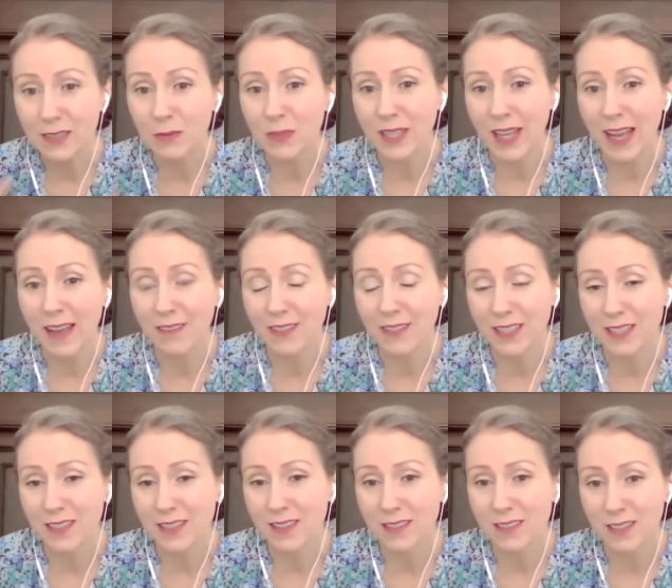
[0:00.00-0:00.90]
to be having
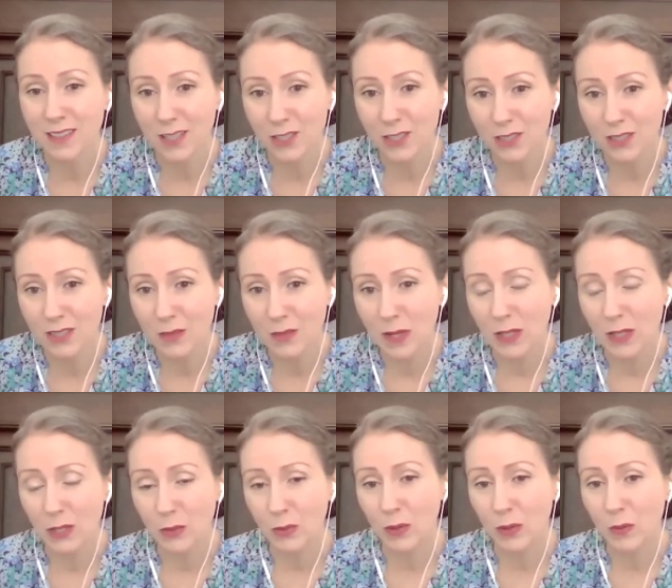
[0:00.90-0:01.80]
these discussions
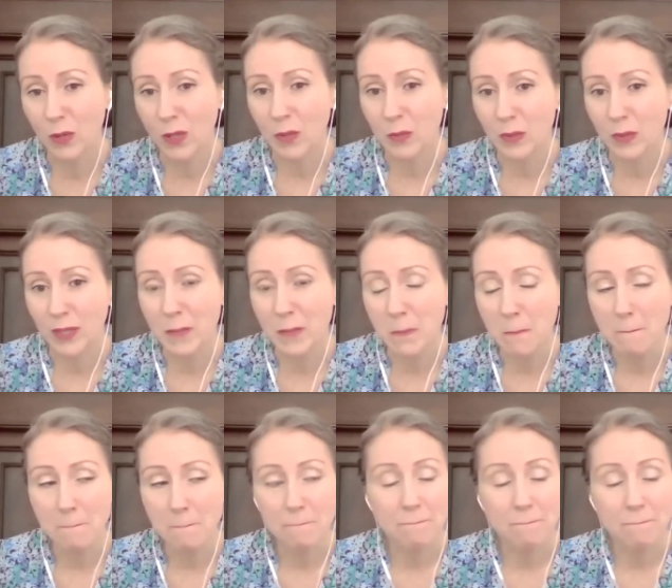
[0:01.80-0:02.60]
about who we want to be.